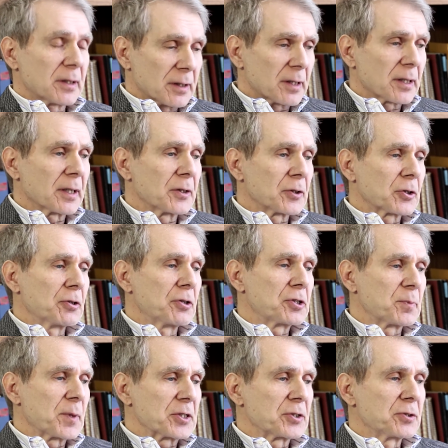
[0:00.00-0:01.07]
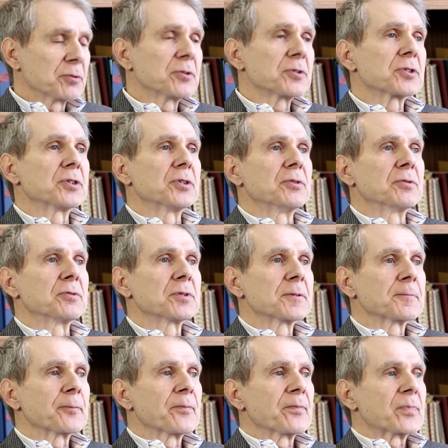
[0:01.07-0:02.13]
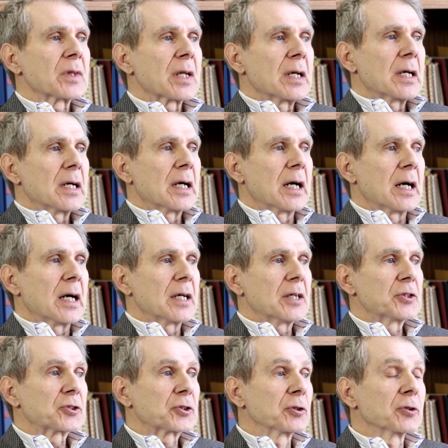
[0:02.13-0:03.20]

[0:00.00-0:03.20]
that I encourage my students to use uh, is to